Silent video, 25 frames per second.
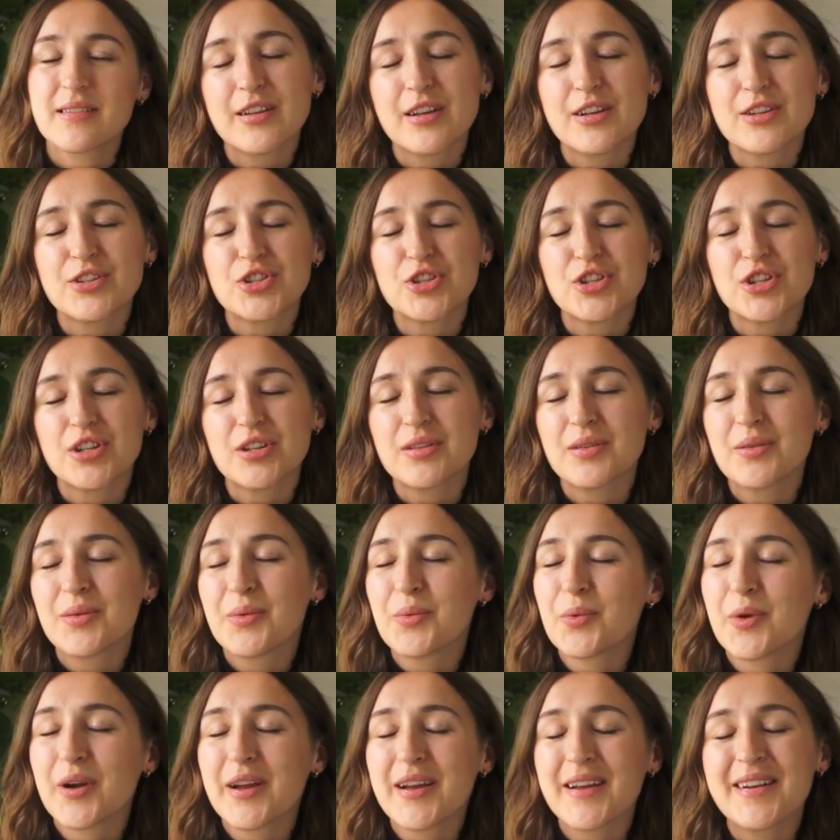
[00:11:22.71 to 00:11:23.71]
Not sure
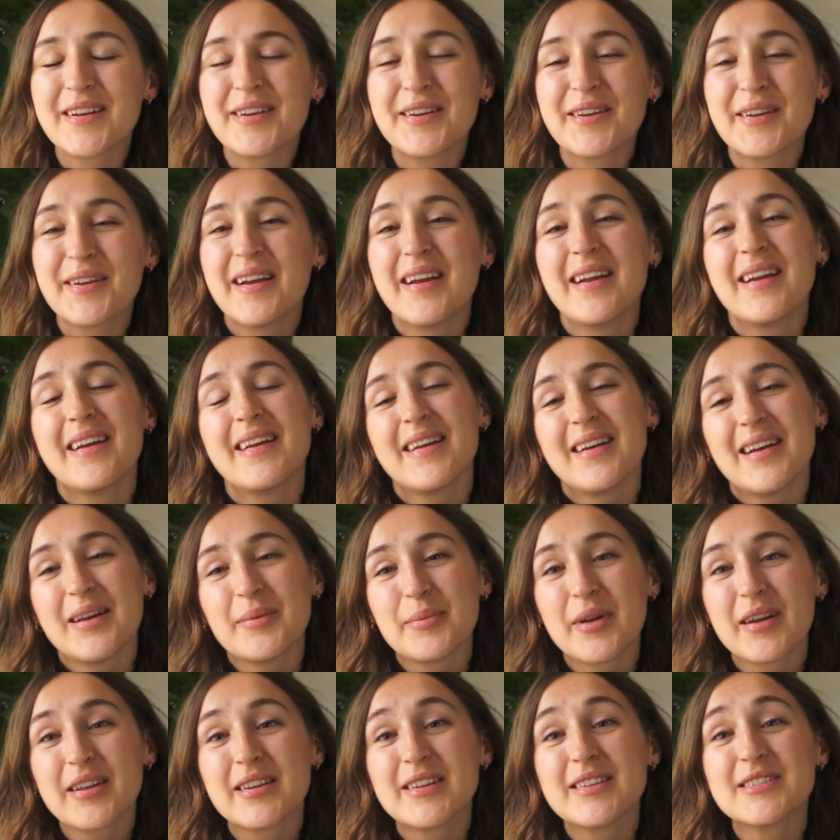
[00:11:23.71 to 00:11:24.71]
when
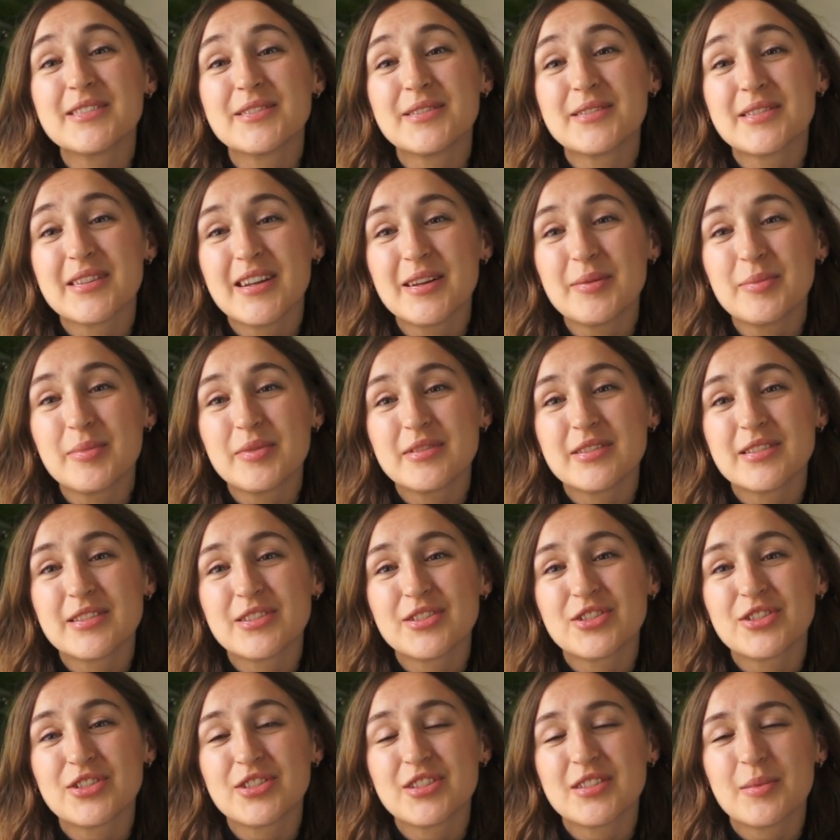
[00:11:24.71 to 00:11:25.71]
I'm gonna do that, but
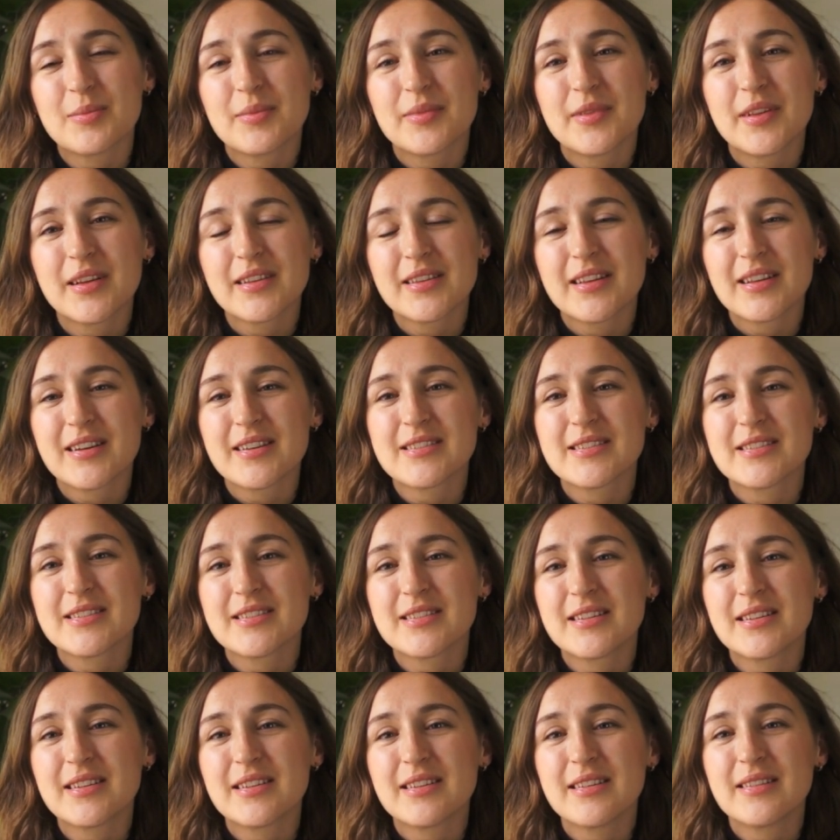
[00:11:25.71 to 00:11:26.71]
that's just something that I
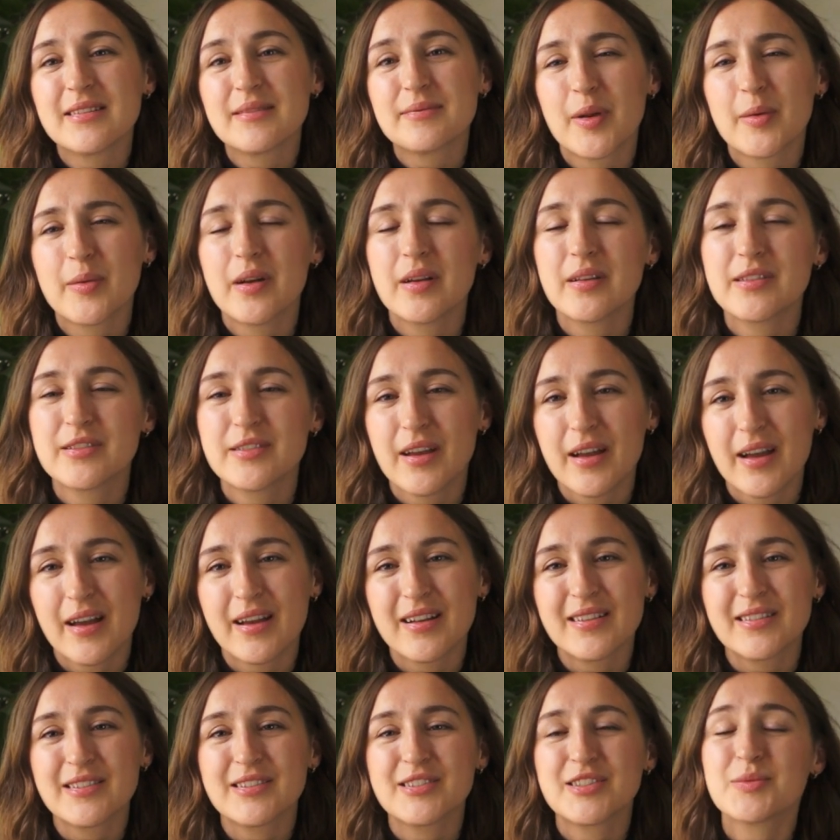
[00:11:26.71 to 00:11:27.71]
see I want to
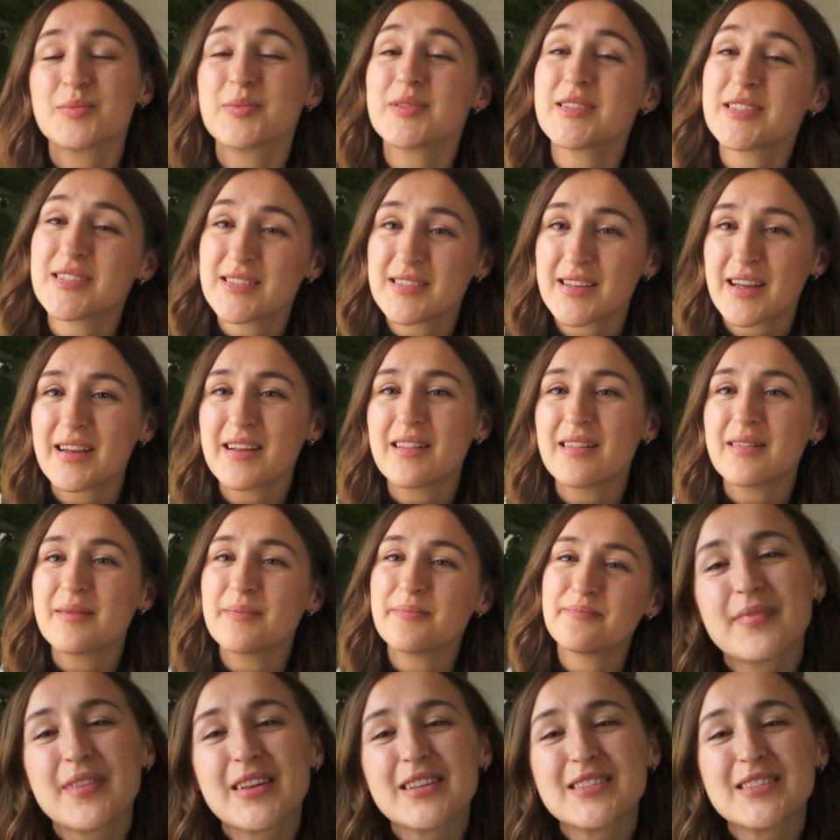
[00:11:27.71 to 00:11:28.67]
add to my style.